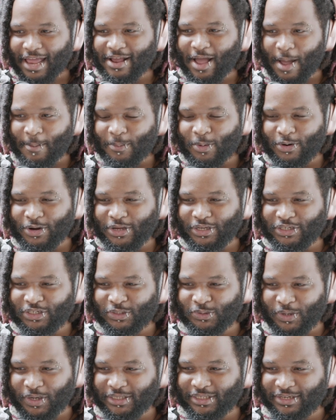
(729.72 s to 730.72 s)
got pretty
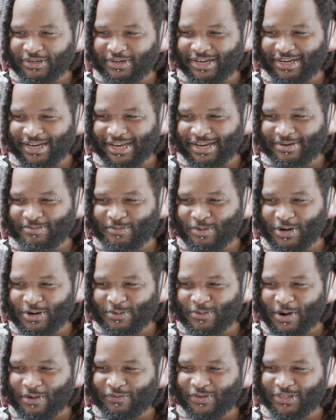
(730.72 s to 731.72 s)
strict and pretty
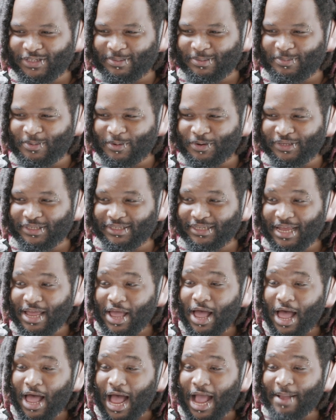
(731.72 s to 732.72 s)
rough at some points.
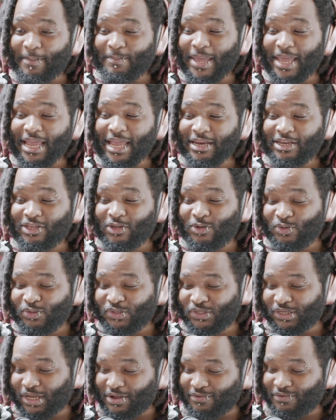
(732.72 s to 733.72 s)
I made
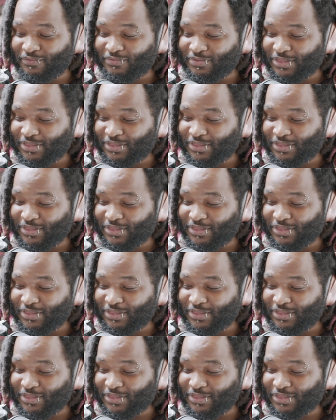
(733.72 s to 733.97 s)
use of